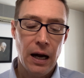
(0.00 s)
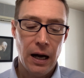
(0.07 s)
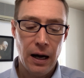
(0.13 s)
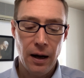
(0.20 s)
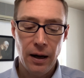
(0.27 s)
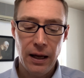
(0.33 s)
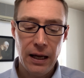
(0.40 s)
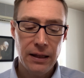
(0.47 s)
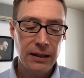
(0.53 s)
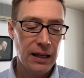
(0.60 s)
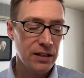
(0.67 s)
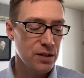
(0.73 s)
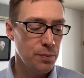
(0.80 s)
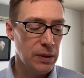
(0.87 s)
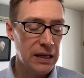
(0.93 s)
and
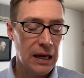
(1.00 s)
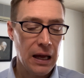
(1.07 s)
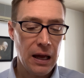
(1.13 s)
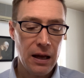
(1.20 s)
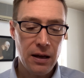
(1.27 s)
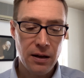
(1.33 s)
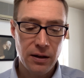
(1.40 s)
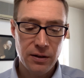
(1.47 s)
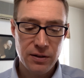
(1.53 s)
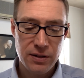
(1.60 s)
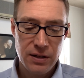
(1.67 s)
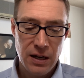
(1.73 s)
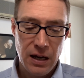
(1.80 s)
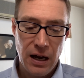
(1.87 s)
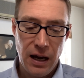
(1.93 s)
that's
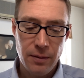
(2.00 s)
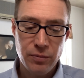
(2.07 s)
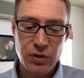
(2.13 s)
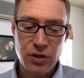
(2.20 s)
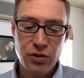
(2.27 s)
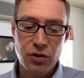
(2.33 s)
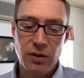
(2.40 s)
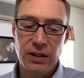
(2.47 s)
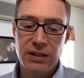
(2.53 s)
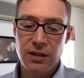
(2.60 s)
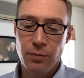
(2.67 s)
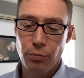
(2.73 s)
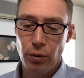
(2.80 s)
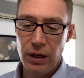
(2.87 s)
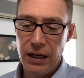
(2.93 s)
because I'm just trying
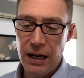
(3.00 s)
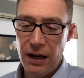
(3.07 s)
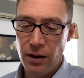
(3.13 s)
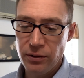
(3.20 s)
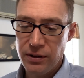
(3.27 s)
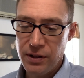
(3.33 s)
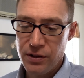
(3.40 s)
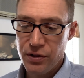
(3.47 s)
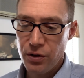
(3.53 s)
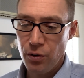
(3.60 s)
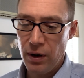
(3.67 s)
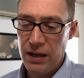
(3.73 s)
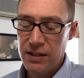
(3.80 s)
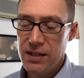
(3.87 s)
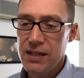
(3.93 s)
to bring out this
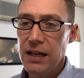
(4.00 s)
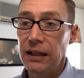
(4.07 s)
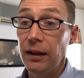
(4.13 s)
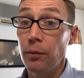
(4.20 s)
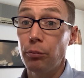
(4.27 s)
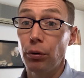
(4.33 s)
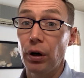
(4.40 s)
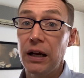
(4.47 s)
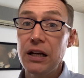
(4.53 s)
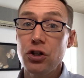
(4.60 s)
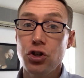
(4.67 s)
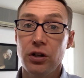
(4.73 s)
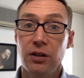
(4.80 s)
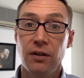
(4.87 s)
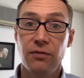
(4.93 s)
great
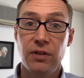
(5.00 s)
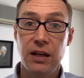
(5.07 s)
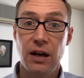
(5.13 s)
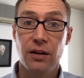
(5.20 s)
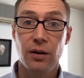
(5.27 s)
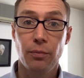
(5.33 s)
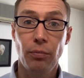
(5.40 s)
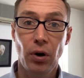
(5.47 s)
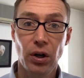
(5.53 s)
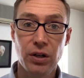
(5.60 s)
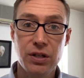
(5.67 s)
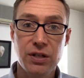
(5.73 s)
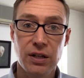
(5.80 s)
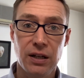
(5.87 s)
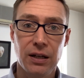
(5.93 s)
celebration of the other
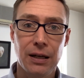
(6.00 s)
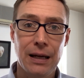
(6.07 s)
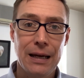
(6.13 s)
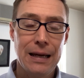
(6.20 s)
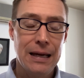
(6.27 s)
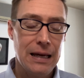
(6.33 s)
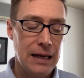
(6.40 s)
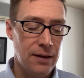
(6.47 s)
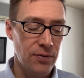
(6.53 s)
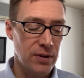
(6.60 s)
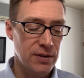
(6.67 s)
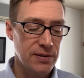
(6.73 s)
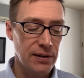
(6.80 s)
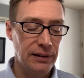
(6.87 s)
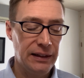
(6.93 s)
person and
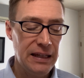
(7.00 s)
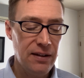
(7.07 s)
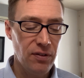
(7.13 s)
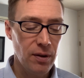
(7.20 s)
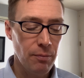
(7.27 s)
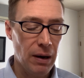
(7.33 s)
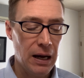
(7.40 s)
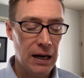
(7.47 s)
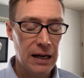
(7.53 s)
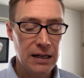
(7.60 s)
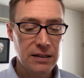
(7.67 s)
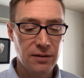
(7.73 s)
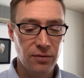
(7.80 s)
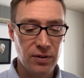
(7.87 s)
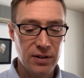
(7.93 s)
this leaving
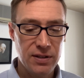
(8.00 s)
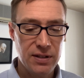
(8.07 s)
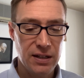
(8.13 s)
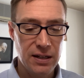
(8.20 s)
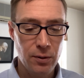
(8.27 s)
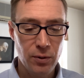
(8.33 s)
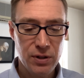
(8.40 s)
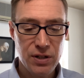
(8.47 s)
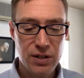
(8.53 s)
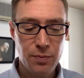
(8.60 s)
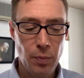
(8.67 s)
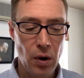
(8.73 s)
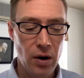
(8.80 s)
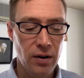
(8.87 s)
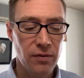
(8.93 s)
behind of this thing, which is
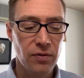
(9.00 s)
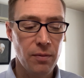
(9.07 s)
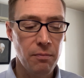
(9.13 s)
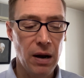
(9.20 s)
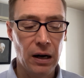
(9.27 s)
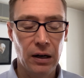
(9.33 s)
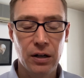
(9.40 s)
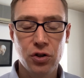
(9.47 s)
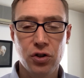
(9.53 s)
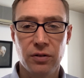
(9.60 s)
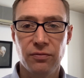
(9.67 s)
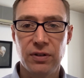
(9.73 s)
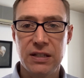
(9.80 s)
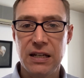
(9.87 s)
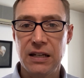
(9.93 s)
part of the marriage
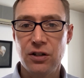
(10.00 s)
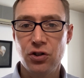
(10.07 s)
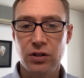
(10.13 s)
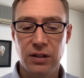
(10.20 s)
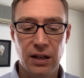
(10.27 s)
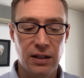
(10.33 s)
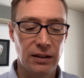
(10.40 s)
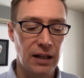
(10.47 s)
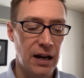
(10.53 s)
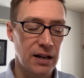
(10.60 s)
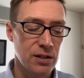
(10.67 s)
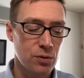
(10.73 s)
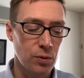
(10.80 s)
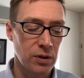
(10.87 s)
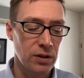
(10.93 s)
invitation that
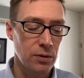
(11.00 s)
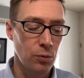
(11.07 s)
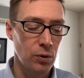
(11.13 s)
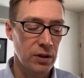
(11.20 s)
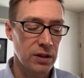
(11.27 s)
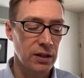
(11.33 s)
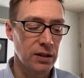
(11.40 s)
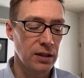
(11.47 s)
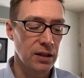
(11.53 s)
lies within